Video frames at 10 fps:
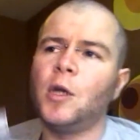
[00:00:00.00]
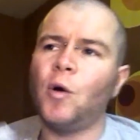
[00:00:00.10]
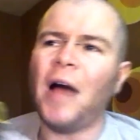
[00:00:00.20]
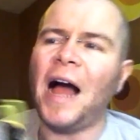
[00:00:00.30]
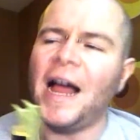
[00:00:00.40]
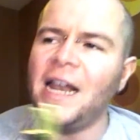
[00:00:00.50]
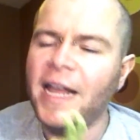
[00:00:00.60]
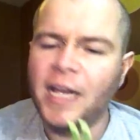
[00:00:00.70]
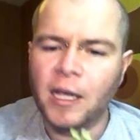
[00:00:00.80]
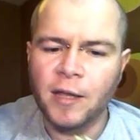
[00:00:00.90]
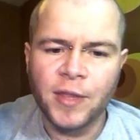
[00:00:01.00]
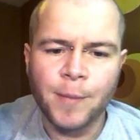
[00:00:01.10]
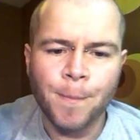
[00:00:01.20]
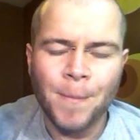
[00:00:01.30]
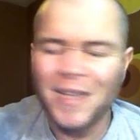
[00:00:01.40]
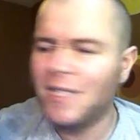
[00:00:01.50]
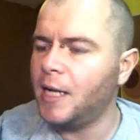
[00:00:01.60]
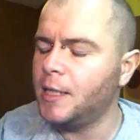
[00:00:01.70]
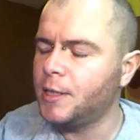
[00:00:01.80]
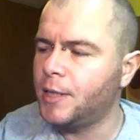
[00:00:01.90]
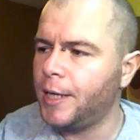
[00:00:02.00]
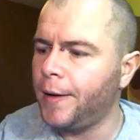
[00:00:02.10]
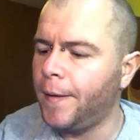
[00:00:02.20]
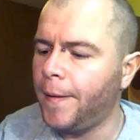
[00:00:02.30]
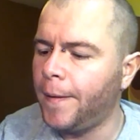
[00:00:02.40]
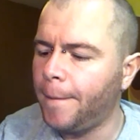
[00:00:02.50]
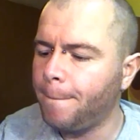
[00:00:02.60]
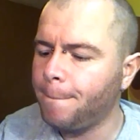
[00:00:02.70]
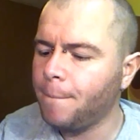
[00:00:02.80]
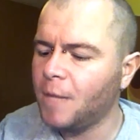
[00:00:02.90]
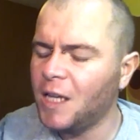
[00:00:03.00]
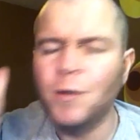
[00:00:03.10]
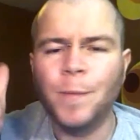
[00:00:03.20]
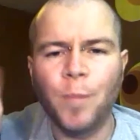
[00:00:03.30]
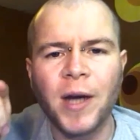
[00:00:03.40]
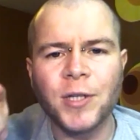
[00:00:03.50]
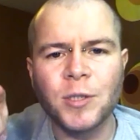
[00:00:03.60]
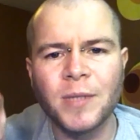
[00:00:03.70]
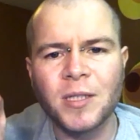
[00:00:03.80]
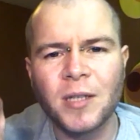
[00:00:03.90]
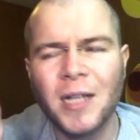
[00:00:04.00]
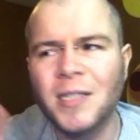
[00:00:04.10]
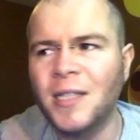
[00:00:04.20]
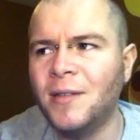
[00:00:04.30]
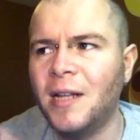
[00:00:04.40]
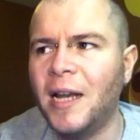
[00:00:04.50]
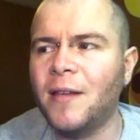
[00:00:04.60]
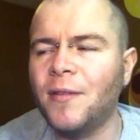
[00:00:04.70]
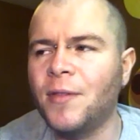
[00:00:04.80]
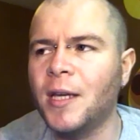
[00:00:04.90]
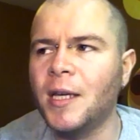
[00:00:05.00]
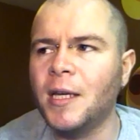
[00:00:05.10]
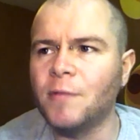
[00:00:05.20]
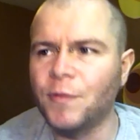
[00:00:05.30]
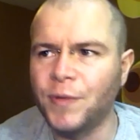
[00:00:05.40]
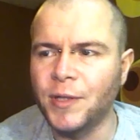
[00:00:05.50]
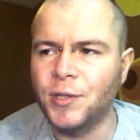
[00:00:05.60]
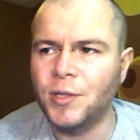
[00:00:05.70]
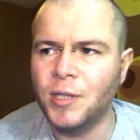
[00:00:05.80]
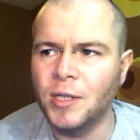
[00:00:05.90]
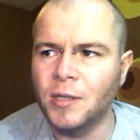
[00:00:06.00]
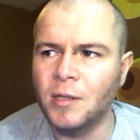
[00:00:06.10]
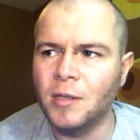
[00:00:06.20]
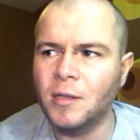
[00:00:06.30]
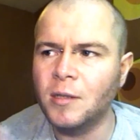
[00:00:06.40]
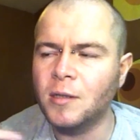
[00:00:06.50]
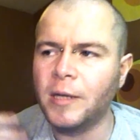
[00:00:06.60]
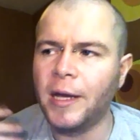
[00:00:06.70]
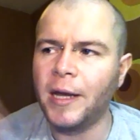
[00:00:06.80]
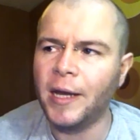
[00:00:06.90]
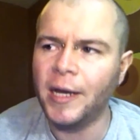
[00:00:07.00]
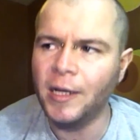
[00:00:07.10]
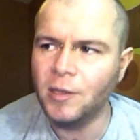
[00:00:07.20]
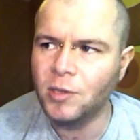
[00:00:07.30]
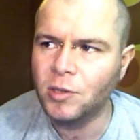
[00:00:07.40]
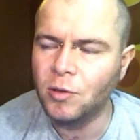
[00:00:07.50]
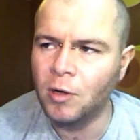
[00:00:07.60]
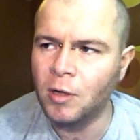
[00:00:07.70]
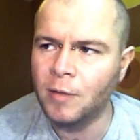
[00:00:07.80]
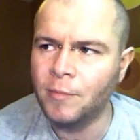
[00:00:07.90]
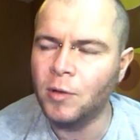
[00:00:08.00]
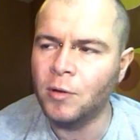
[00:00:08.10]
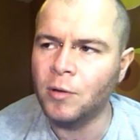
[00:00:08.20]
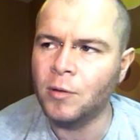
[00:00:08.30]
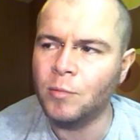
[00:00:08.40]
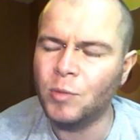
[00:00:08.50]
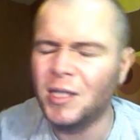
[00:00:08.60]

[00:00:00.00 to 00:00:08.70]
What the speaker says: I like the missiles that are, the pressure missiles in like the Reveal the Shield, Hailstorm, or was it